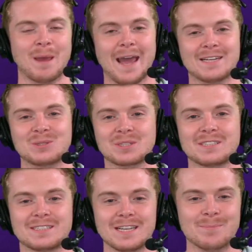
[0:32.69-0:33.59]
Patrick
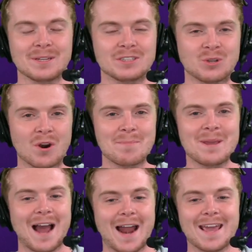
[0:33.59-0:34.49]
Seatman, joining
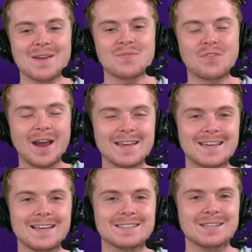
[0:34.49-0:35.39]
me on a
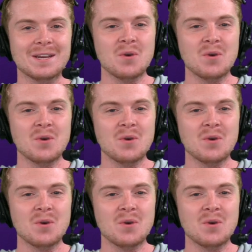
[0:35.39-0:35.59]
Vikings